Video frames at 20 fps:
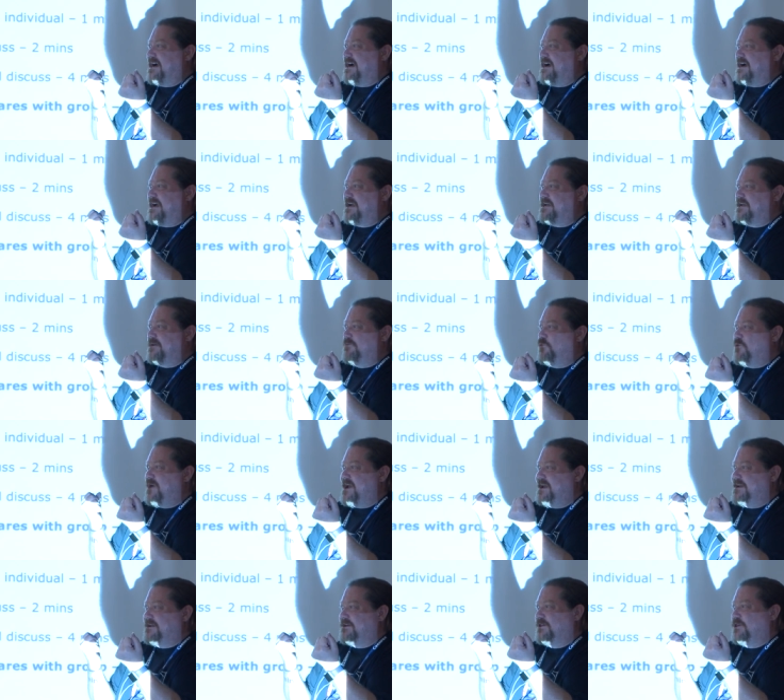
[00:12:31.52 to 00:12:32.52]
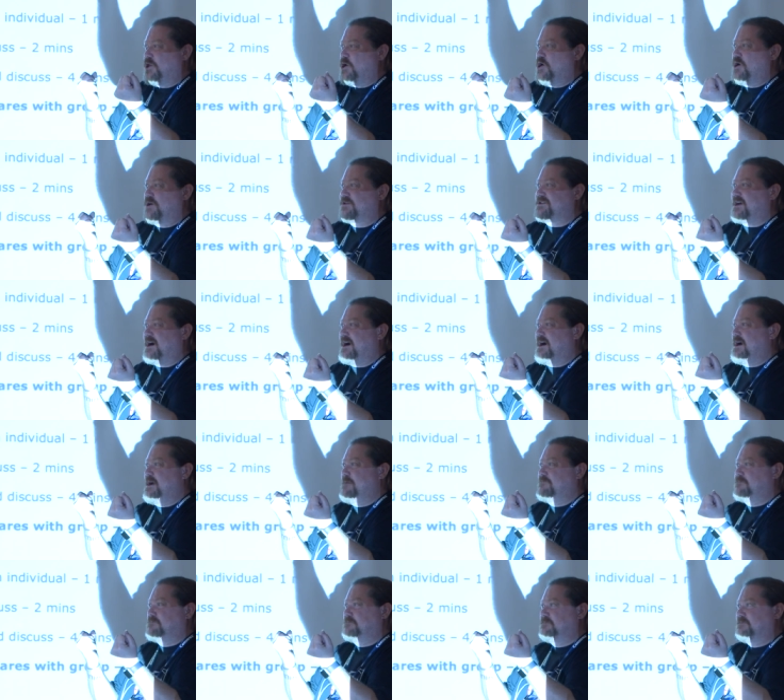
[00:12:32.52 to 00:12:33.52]
I can wait a long
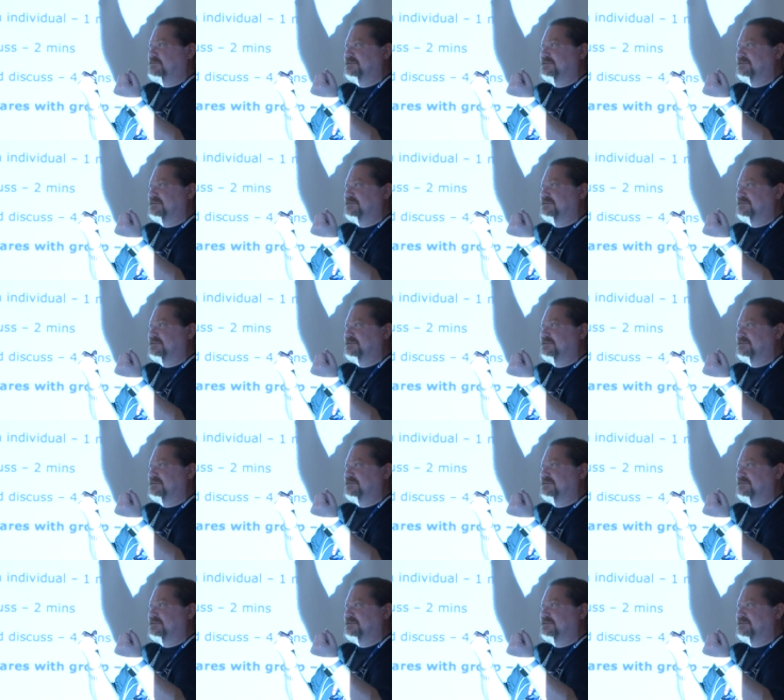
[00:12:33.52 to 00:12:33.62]
time.